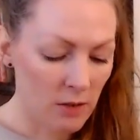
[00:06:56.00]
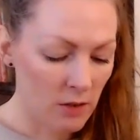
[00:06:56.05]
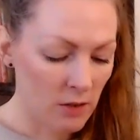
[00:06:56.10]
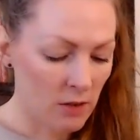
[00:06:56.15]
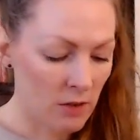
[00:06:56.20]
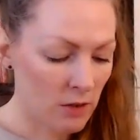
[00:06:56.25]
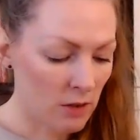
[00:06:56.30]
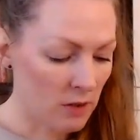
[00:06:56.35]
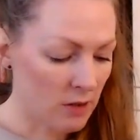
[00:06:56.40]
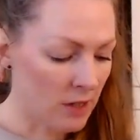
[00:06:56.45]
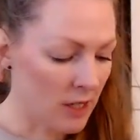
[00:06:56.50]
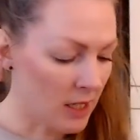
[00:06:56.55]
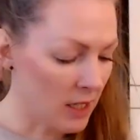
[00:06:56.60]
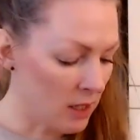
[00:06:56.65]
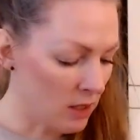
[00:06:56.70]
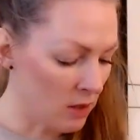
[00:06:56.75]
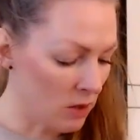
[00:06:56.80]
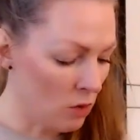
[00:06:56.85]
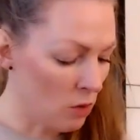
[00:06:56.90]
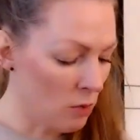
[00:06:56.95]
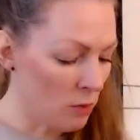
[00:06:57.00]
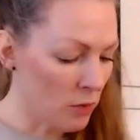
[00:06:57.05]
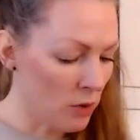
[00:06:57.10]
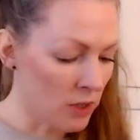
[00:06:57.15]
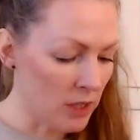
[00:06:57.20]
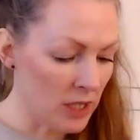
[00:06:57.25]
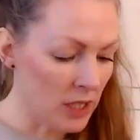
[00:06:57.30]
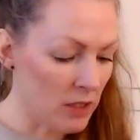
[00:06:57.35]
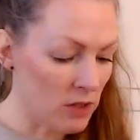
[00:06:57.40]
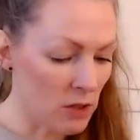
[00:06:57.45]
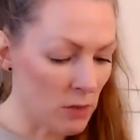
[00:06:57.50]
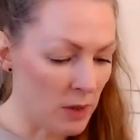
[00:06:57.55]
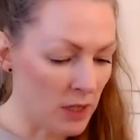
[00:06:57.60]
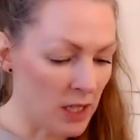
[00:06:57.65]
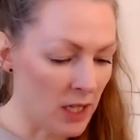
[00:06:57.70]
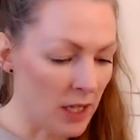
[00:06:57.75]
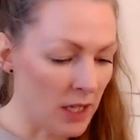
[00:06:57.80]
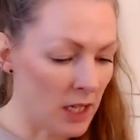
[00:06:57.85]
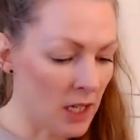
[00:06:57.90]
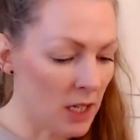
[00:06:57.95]
So it's like no more needs to be
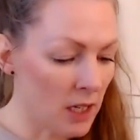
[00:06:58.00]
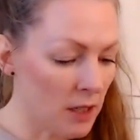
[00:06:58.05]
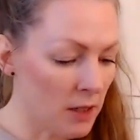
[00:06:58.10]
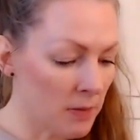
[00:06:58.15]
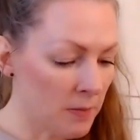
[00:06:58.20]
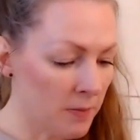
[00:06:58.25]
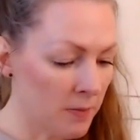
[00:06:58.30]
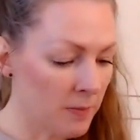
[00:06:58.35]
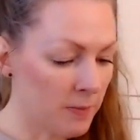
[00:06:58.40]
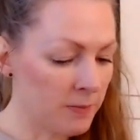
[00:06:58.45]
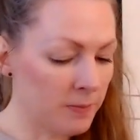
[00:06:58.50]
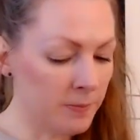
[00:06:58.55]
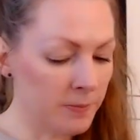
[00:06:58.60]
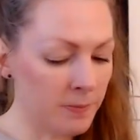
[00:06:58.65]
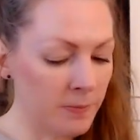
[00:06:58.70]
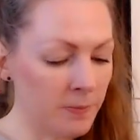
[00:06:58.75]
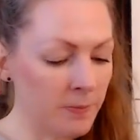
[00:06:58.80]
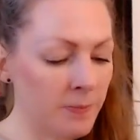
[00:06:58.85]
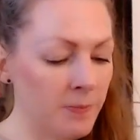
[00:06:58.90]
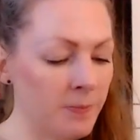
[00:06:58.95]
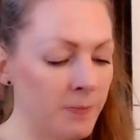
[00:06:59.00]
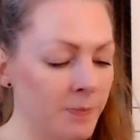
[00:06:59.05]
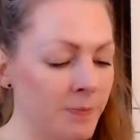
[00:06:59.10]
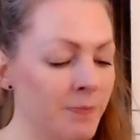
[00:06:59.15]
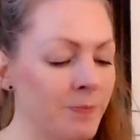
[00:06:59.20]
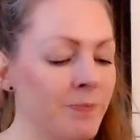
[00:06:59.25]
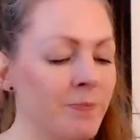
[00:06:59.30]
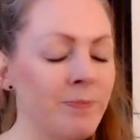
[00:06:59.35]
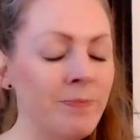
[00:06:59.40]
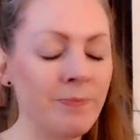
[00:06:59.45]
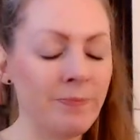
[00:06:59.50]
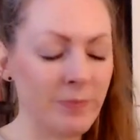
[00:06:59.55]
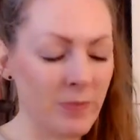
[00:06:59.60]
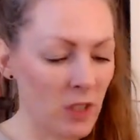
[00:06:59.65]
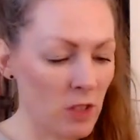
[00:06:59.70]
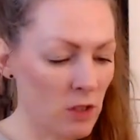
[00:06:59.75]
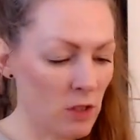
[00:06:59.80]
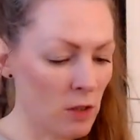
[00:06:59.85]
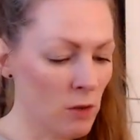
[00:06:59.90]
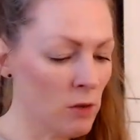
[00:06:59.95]
done here.
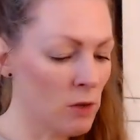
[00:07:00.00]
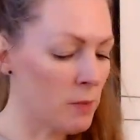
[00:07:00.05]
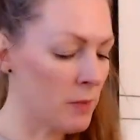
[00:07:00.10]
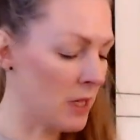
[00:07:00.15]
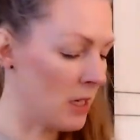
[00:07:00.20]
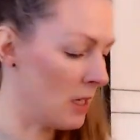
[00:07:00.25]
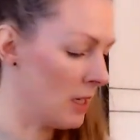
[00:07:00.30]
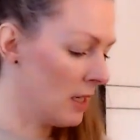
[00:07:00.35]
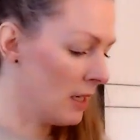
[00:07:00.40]
Excuse me.